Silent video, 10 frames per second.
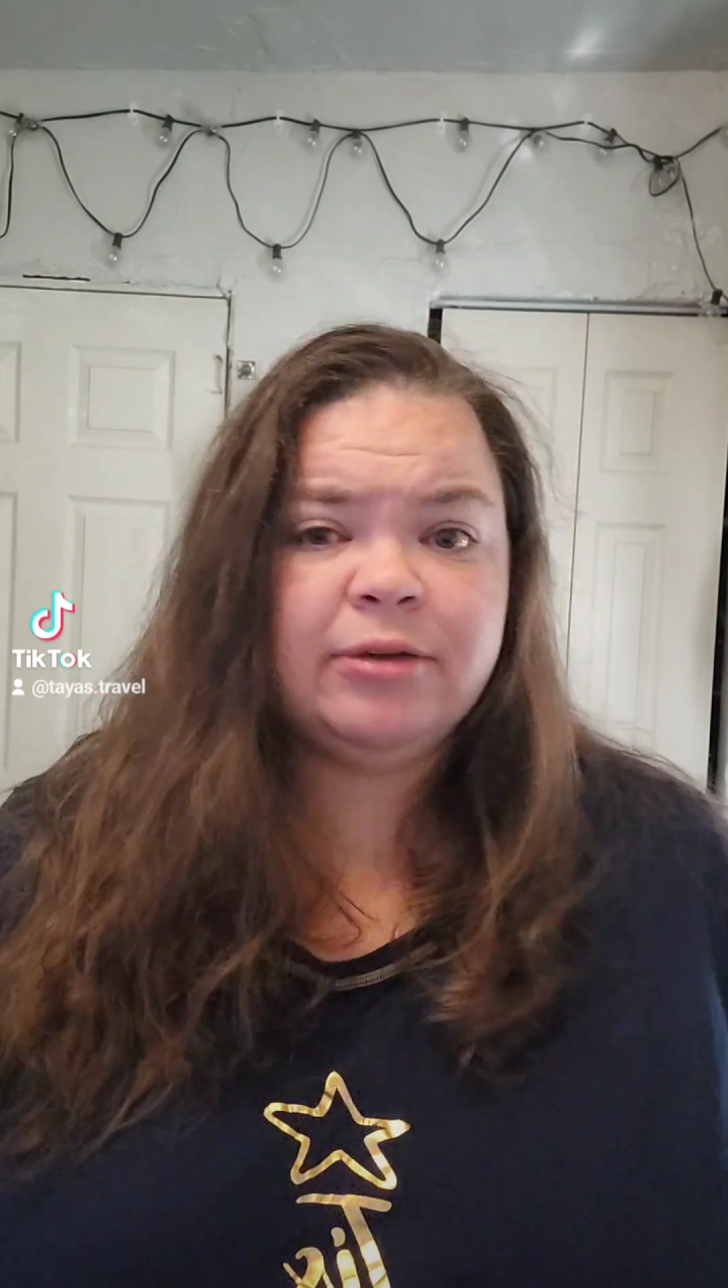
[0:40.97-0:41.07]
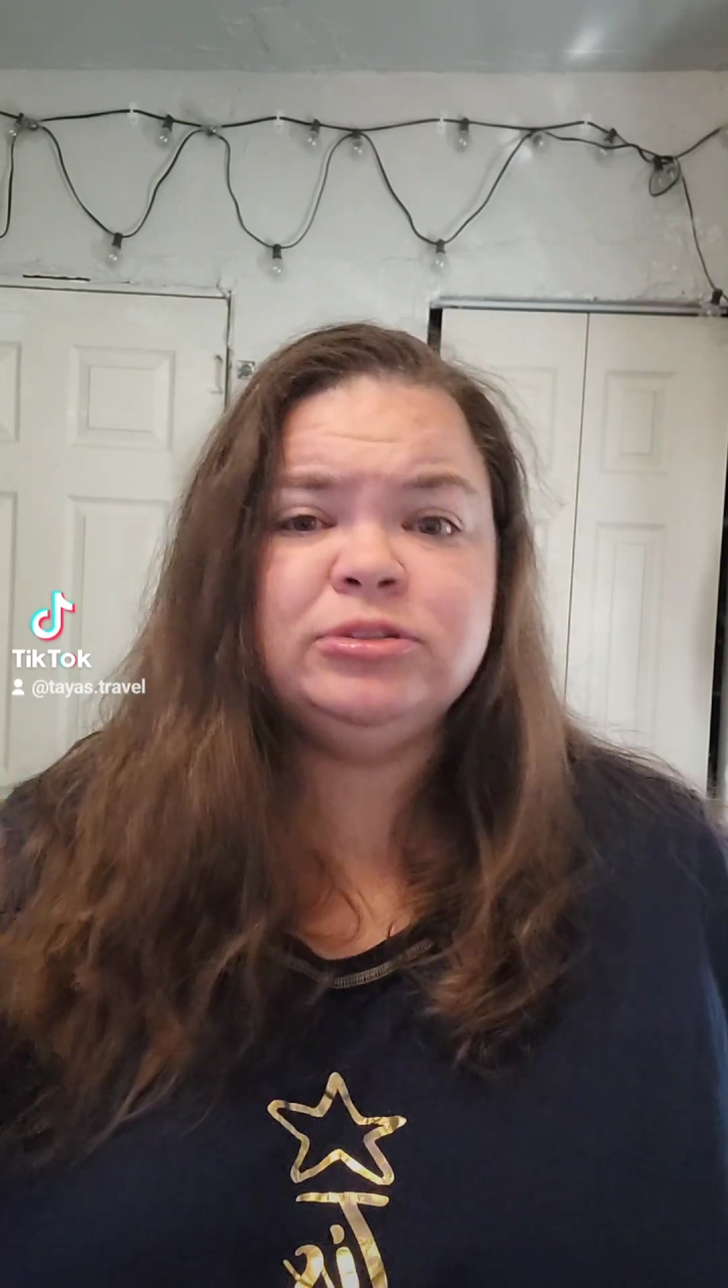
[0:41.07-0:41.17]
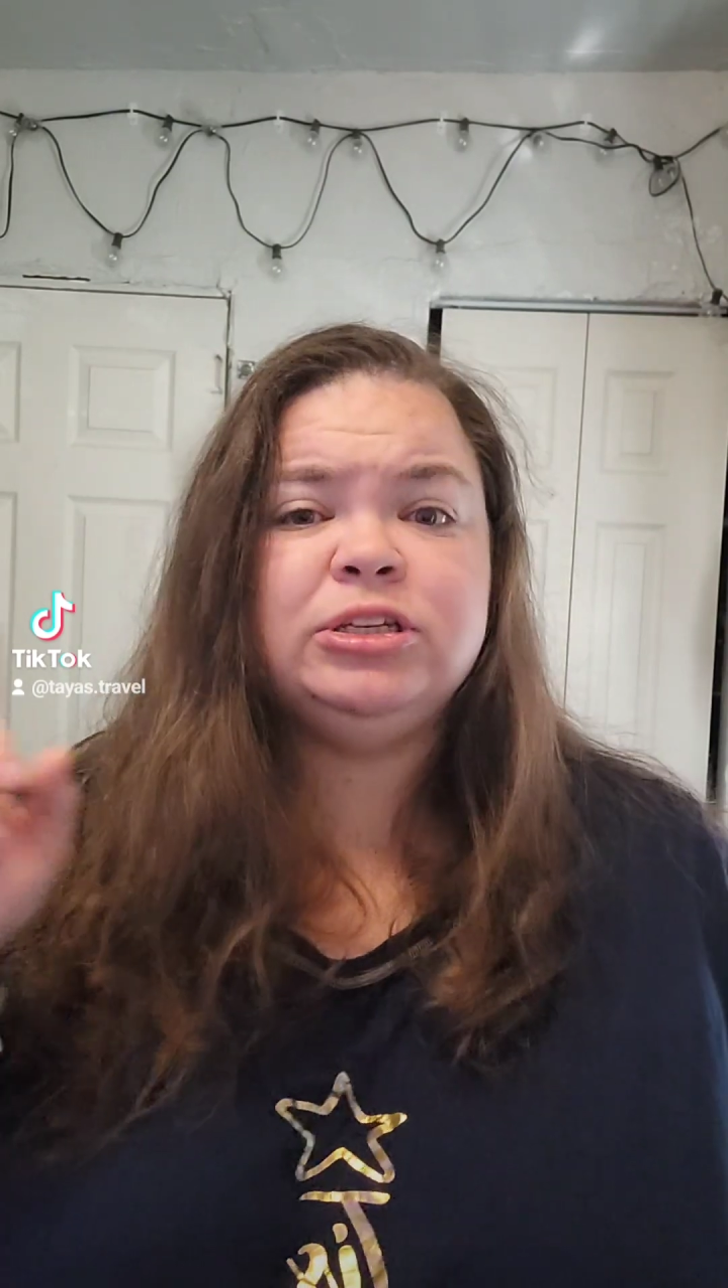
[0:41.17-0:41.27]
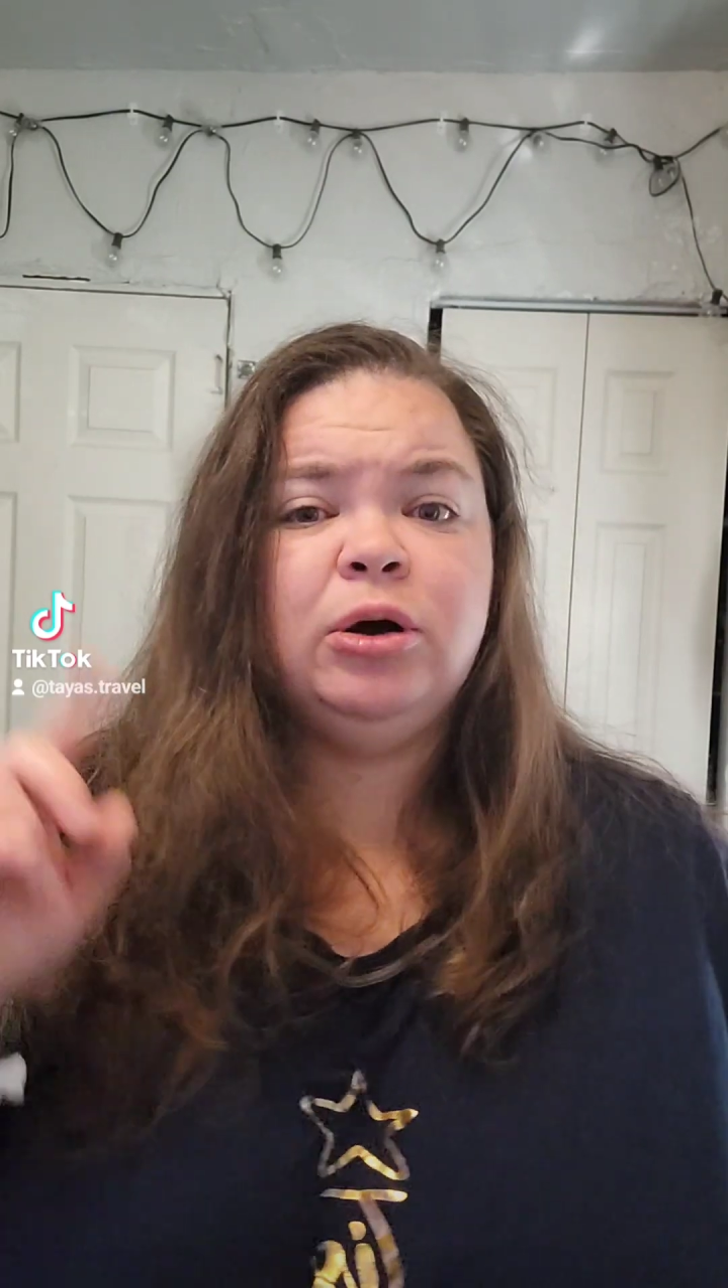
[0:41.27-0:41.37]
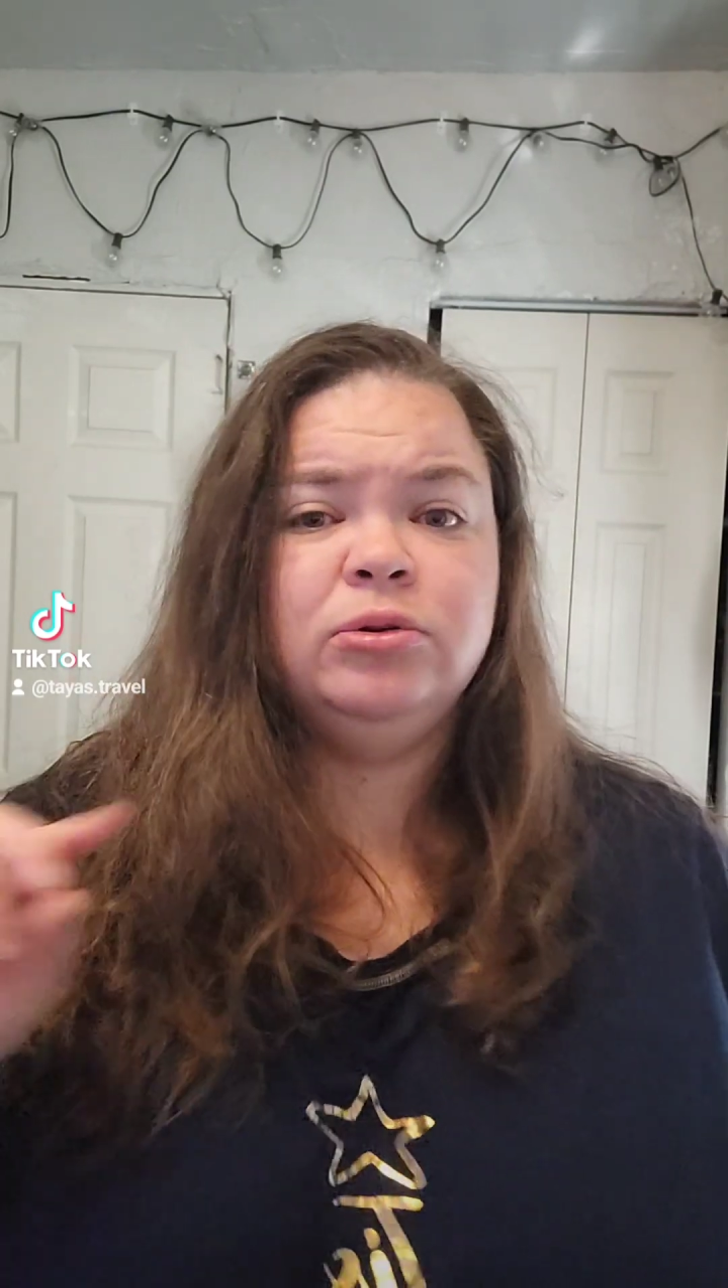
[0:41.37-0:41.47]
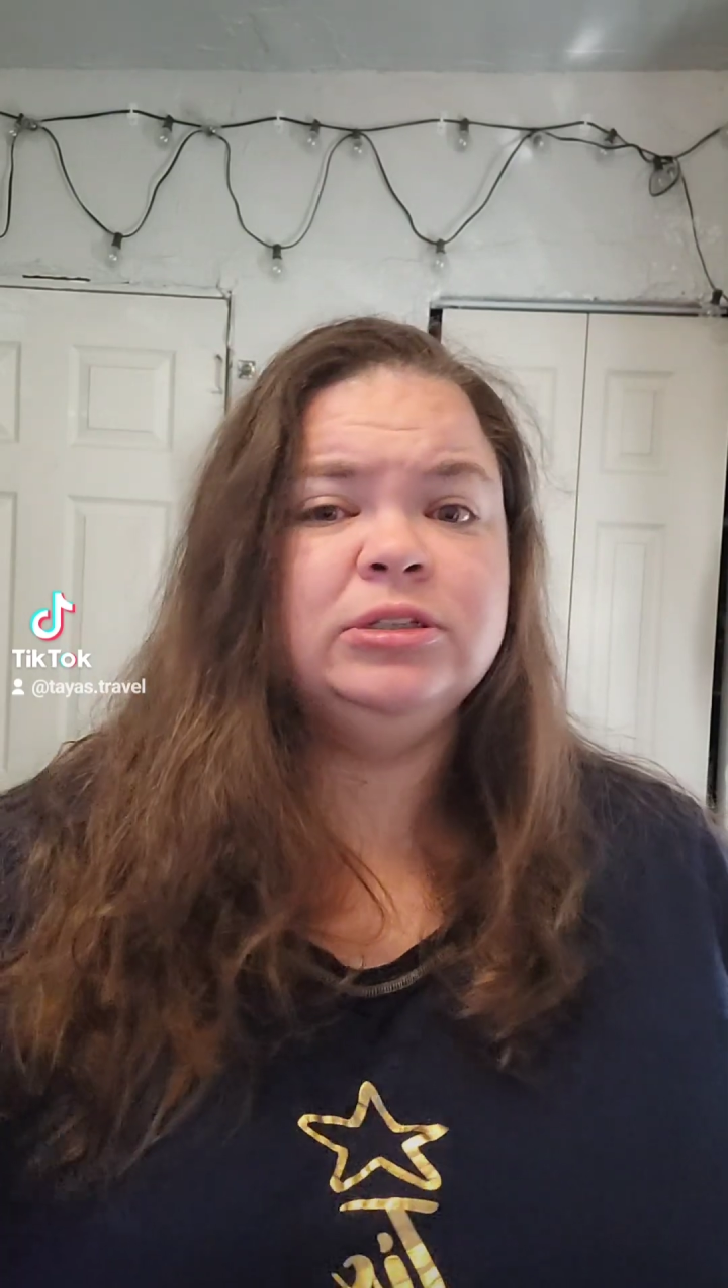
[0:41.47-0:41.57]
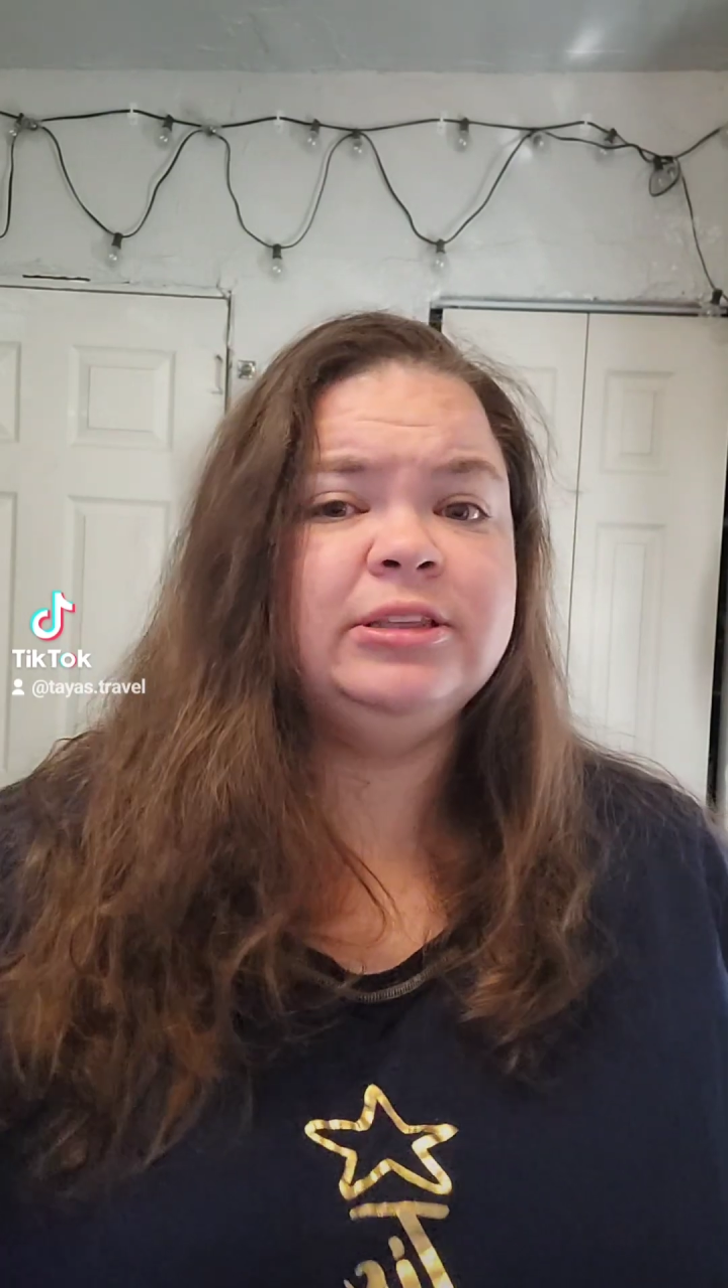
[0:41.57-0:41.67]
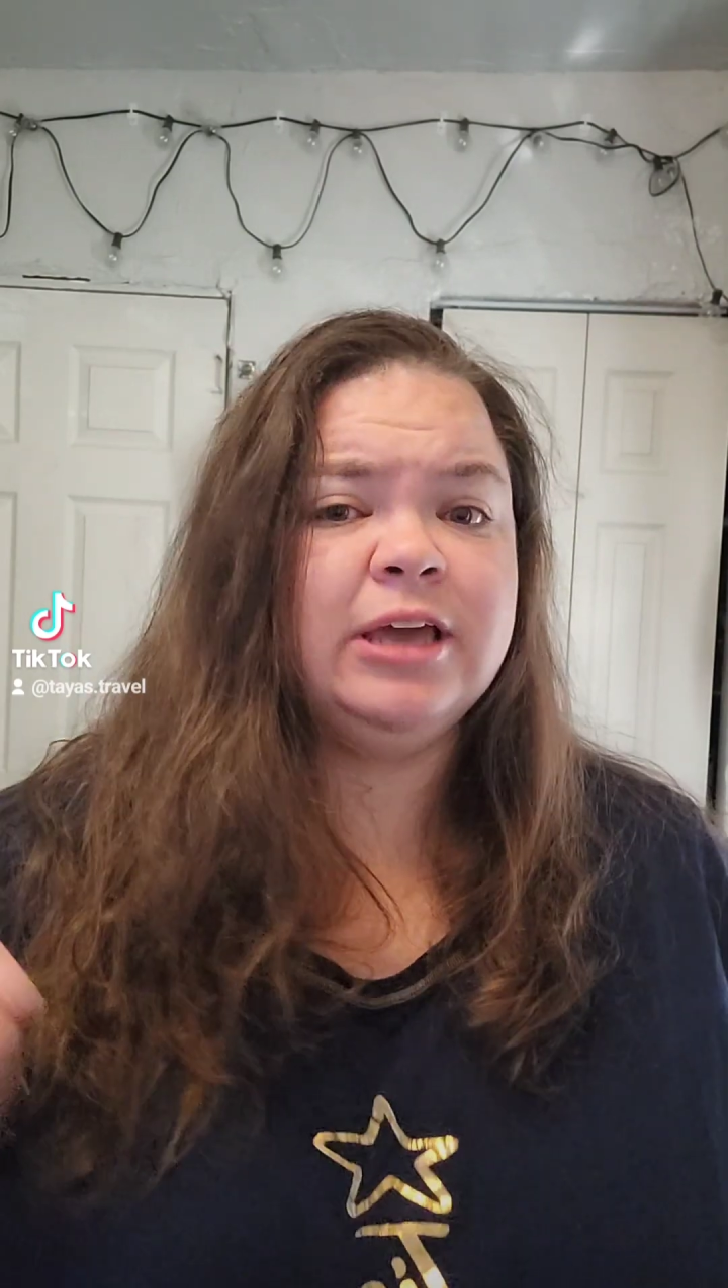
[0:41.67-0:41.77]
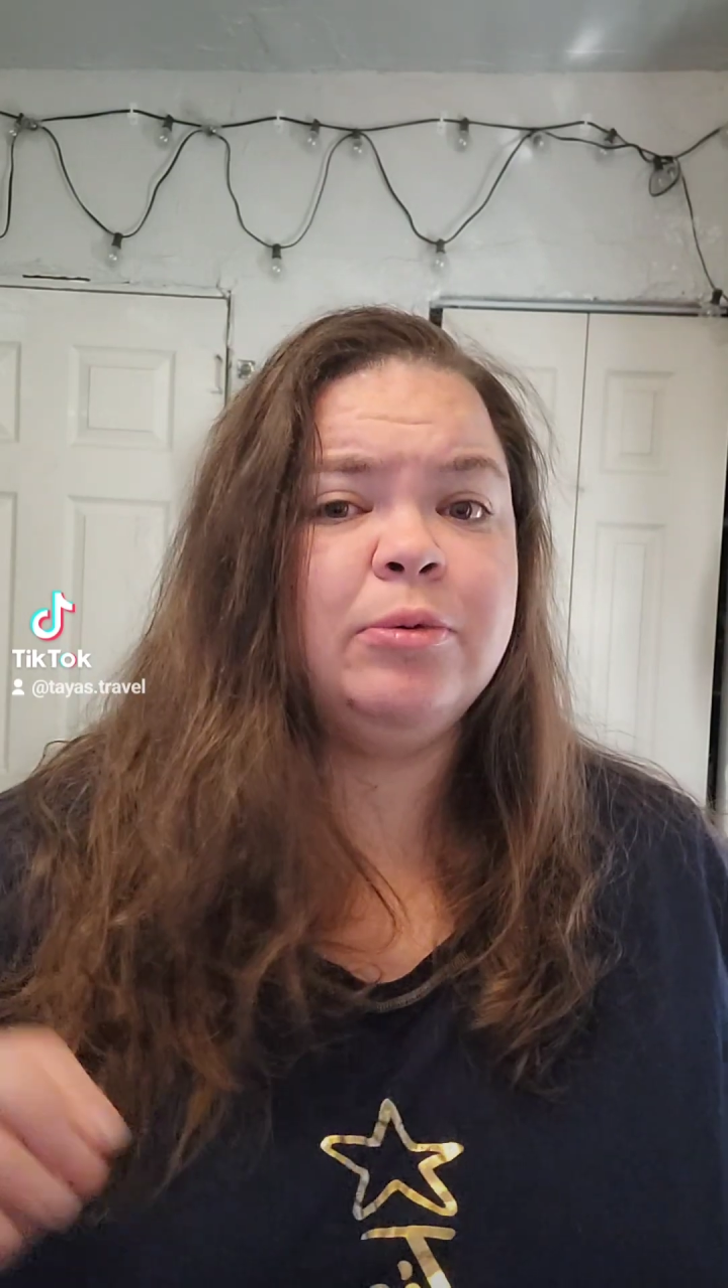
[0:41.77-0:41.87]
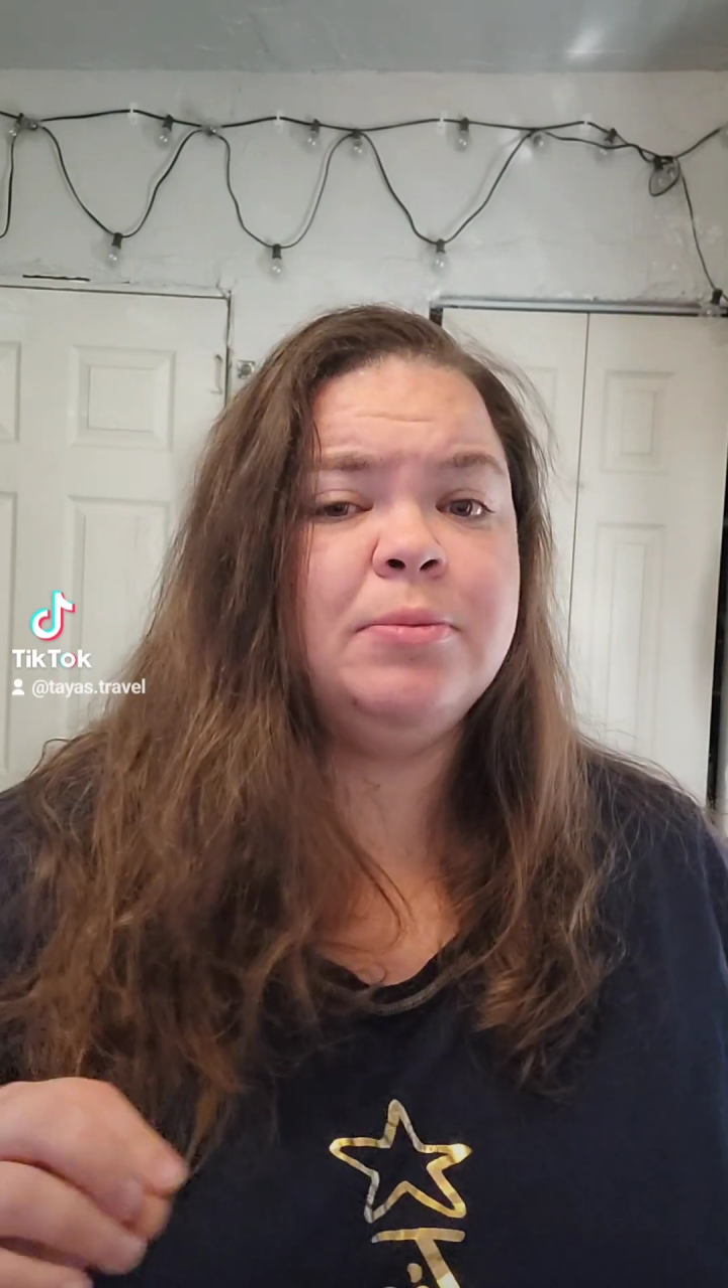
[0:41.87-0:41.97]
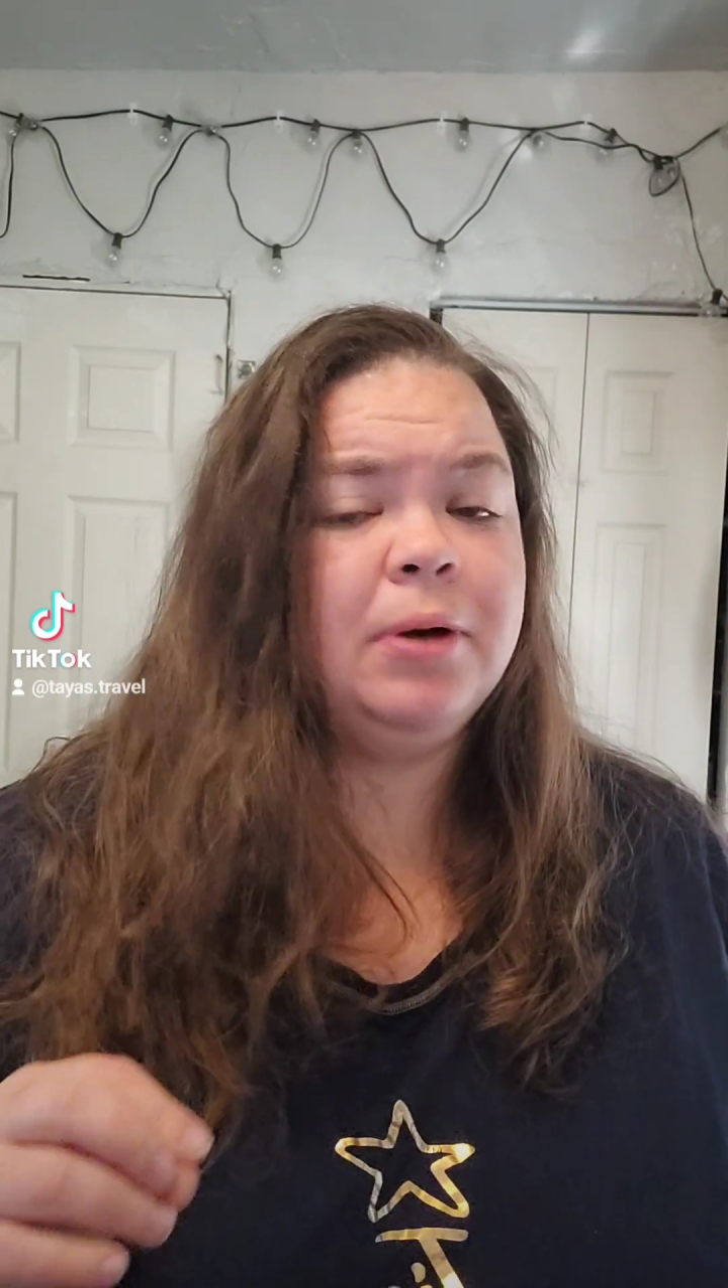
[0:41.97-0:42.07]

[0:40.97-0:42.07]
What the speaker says: that was the only thing we